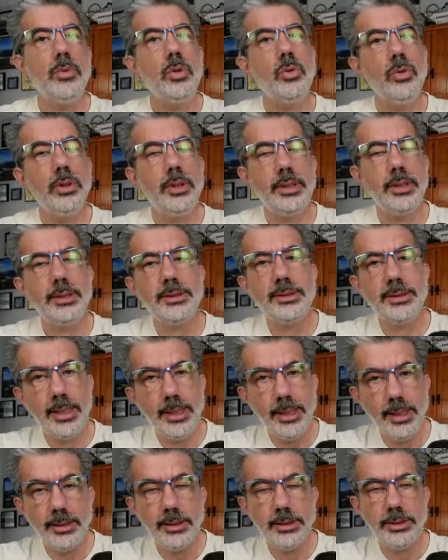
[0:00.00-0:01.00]
or you can stay
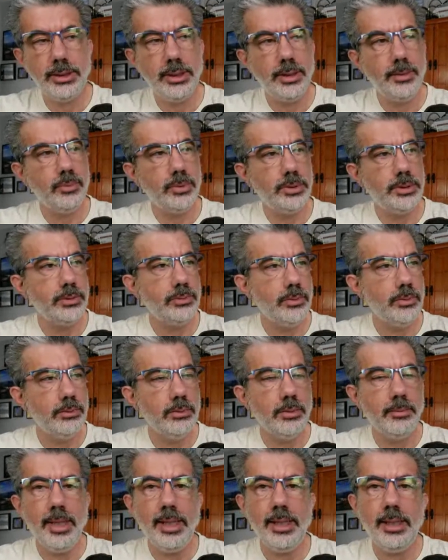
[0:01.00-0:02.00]
on the ship, which is what
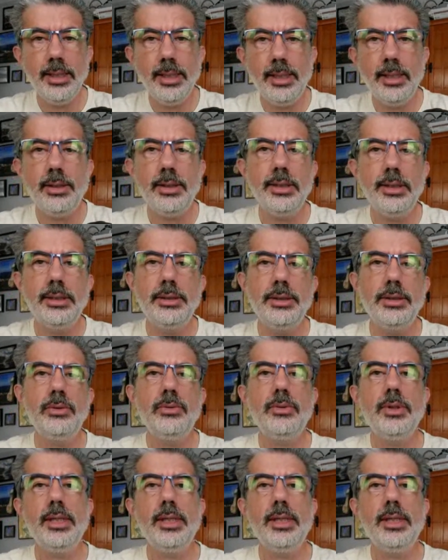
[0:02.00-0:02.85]
Rebecca and I are going to do.